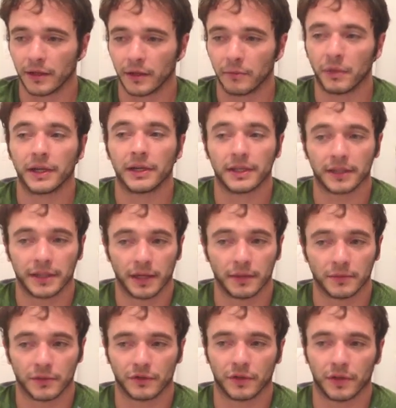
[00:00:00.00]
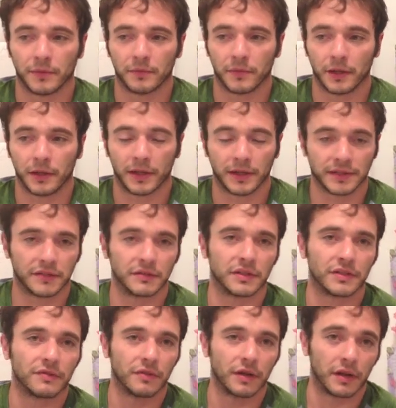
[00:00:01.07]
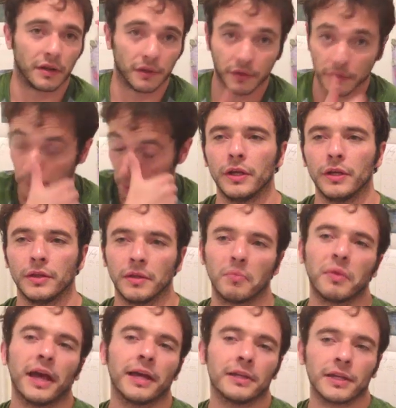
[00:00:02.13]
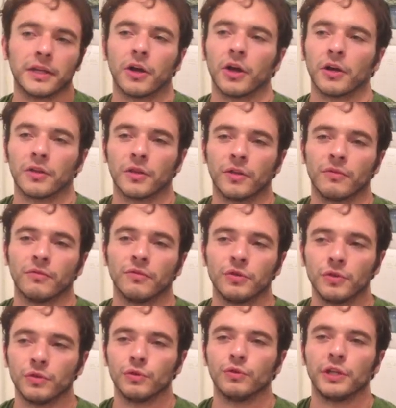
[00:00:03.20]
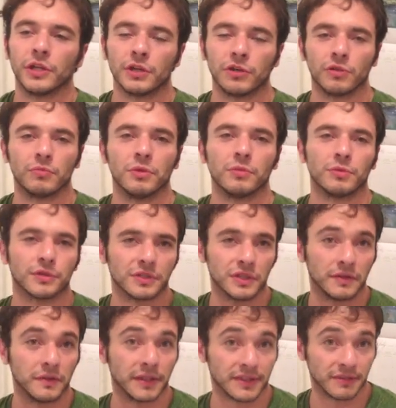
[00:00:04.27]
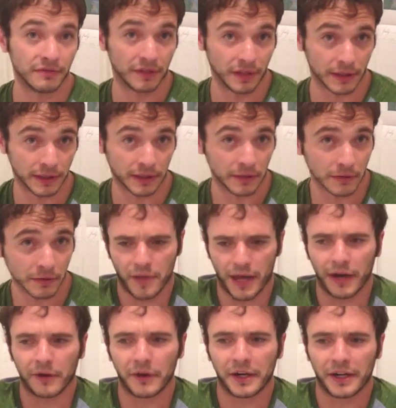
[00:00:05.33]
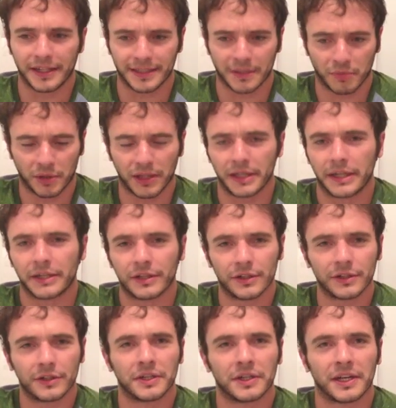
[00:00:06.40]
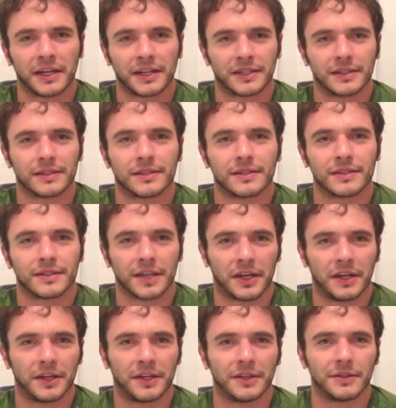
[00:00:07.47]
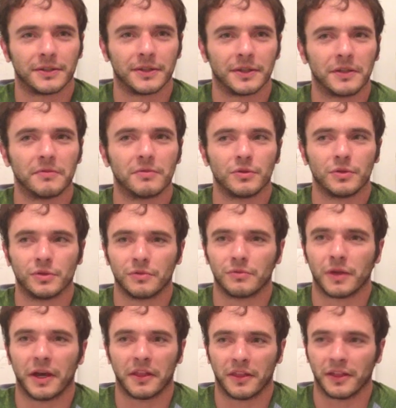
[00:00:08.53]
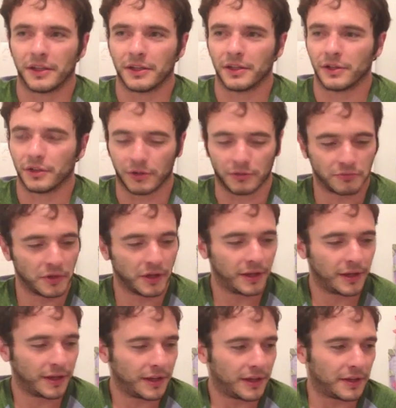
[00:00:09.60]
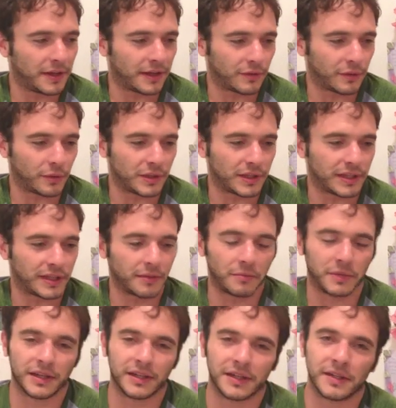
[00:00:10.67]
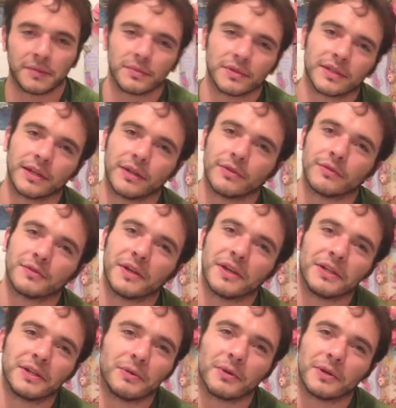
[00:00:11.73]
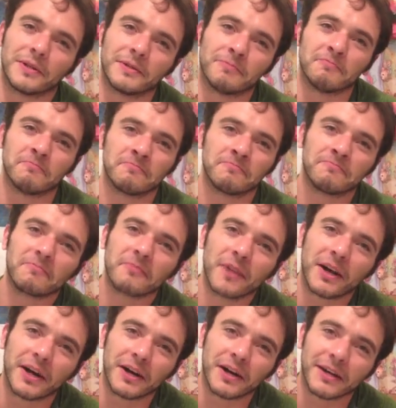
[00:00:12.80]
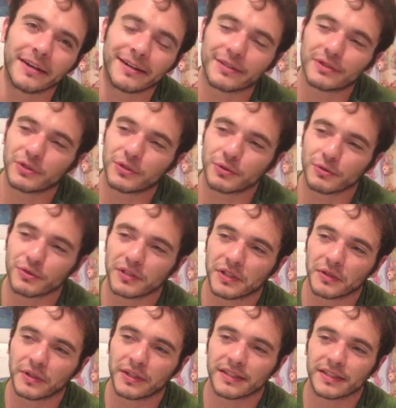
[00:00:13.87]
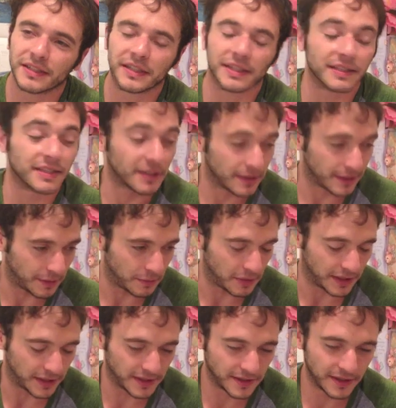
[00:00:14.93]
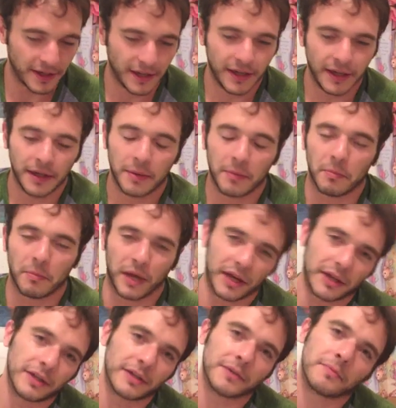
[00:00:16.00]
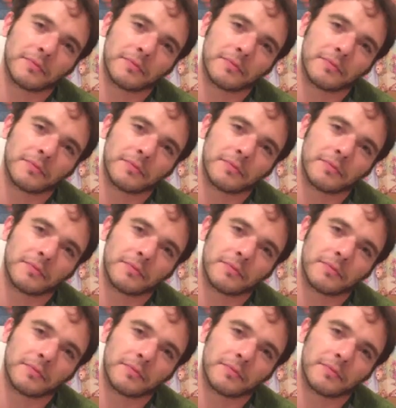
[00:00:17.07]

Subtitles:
But it comes from the loss of his father. Depending on the view, he could be perceived as a villain. Eric is a player and has, I think, you know, never really committed himself to anyone too seriously until he meets Bana.